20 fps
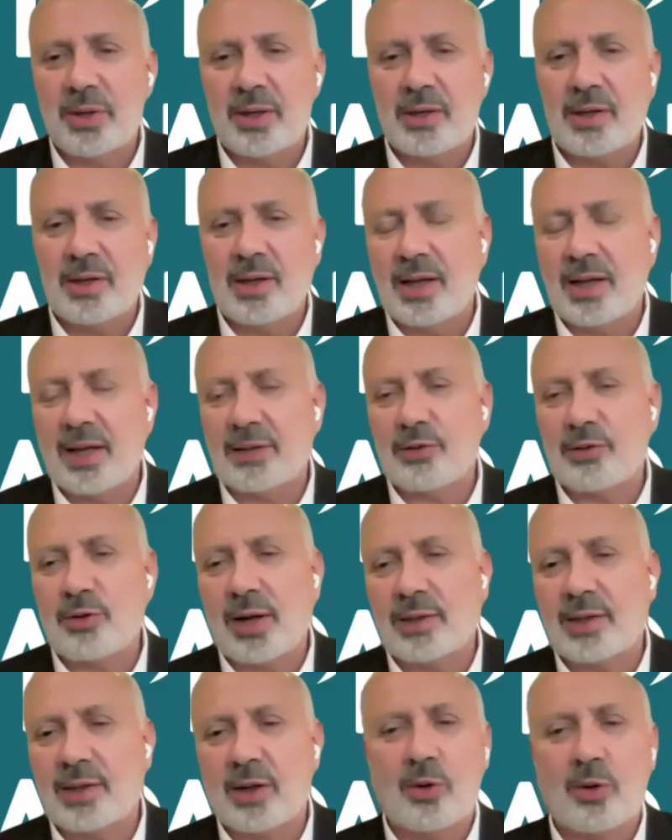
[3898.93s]
media,
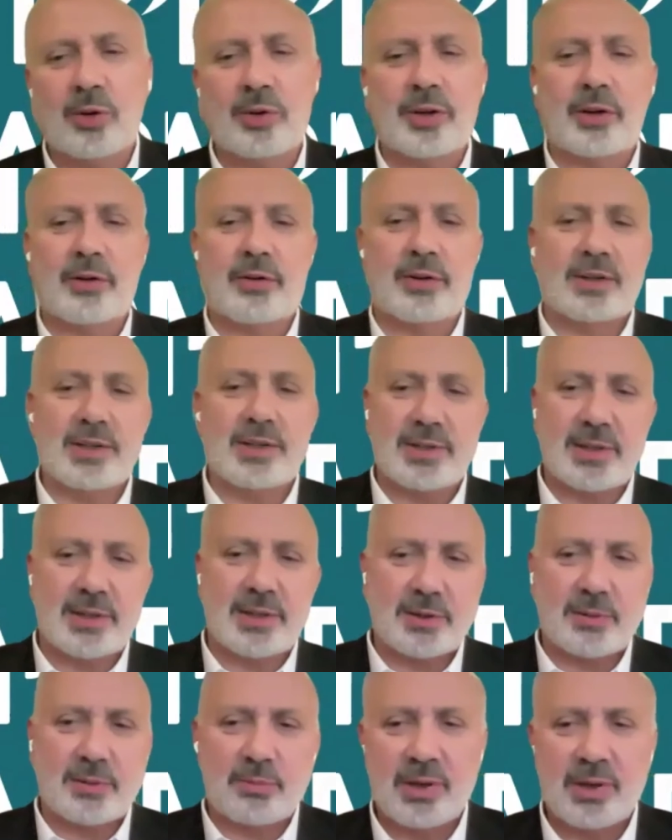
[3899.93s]
attracting all the
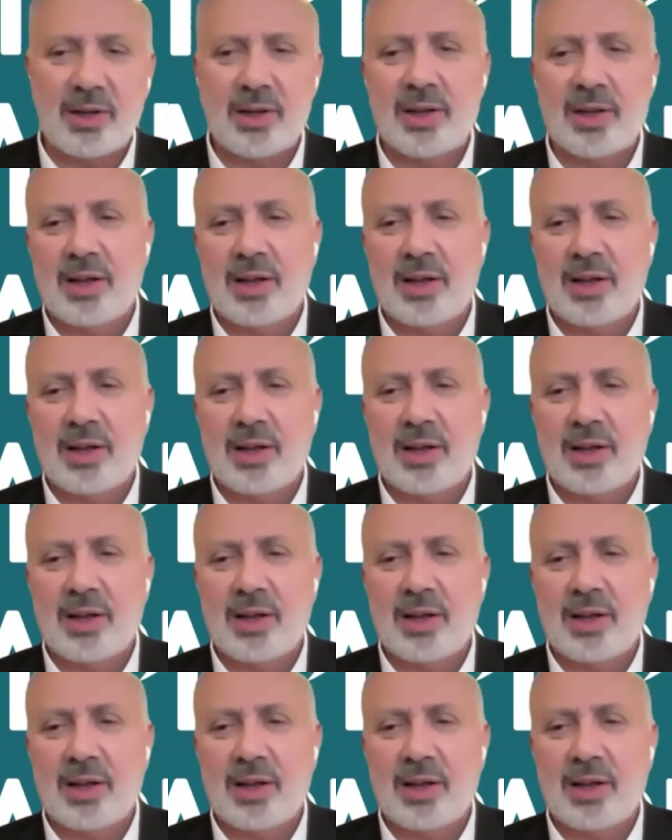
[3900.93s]
criticism